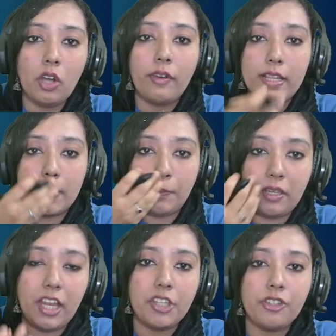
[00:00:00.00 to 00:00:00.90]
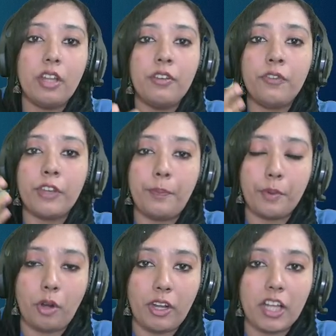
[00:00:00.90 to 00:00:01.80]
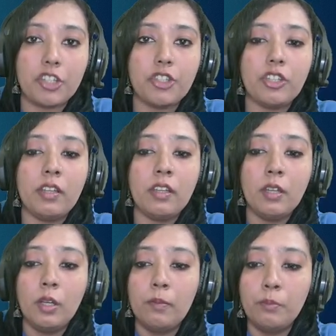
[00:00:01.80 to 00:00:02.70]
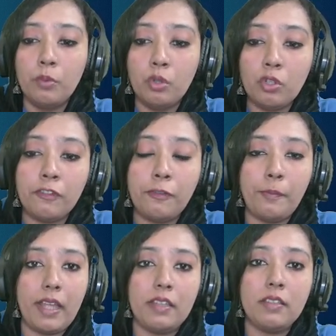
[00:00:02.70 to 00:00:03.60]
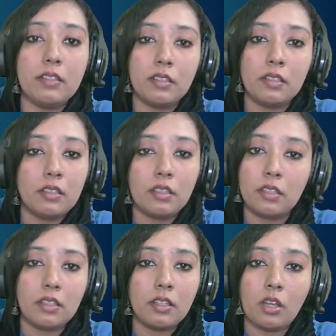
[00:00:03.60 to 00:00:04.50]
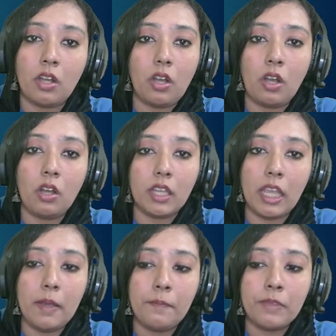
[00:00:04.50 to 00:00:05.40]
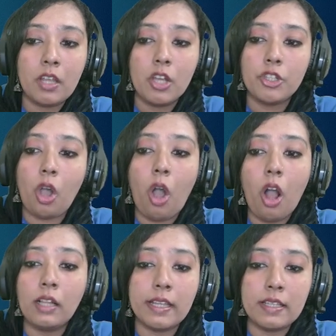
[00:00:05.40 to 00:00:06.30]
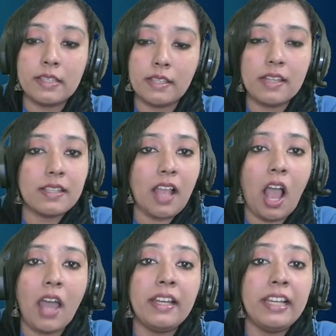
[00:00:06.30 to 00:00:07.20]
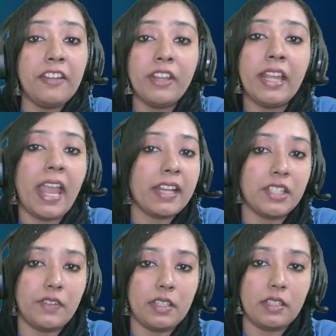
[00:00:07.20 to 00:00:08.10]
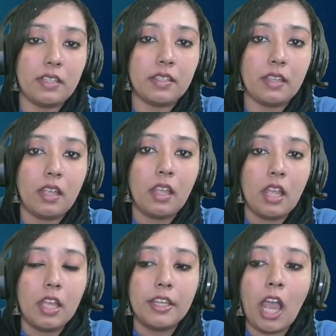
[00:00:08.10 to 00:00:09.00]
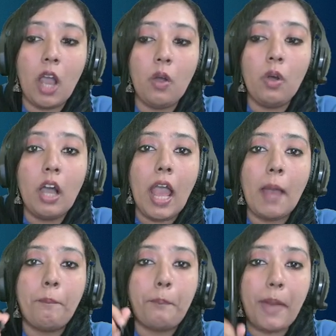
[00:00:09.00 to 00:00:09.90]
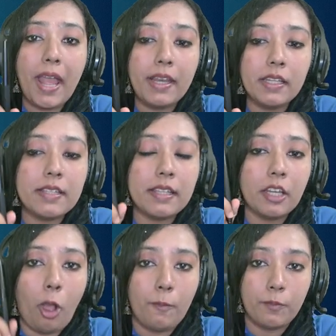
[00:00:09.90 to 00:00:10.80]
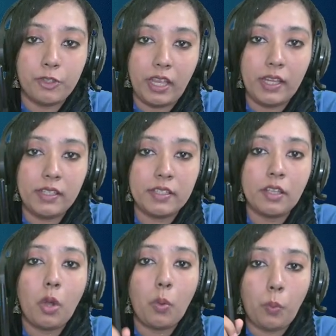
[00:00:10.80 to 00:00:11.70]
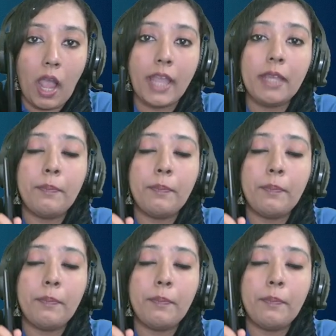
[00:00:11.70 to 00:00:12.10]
Respiration, reproduction, movement. Okay? So, all these things are living activities. Now, a pen is an object. Why?